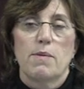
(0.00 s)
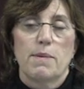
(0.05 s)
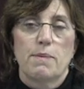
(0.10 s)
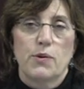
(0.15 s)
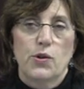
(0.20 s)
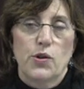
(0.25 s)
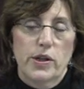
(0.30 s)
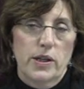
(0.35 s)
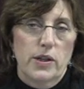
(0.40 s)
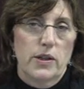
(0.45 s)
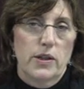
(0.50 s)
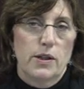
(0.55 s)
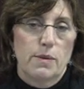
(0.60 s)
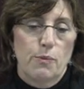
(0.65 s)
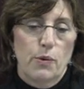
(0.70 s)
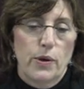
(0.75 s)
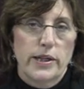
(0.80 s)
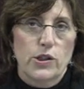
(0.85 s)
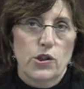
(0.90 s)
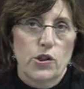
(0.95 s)
but particularly
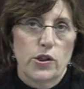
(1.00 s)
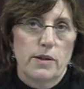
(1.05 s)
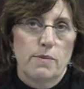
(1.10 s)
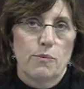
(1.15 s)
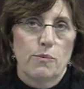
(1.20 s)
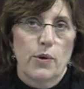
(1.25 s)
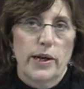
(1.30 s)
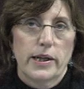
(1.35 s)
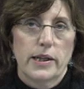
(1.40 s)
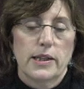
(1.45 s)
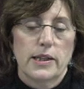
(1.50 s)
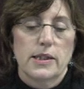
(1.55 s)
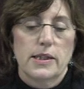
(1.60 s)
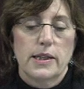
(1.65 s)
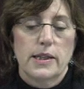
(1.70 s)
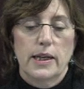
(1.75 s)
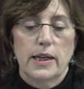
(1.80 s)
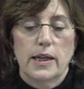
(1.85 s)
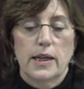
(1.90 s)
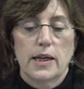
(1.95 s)
depression in
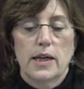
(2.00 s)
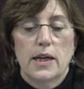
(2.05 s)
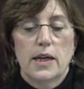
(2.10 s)
pregnancy.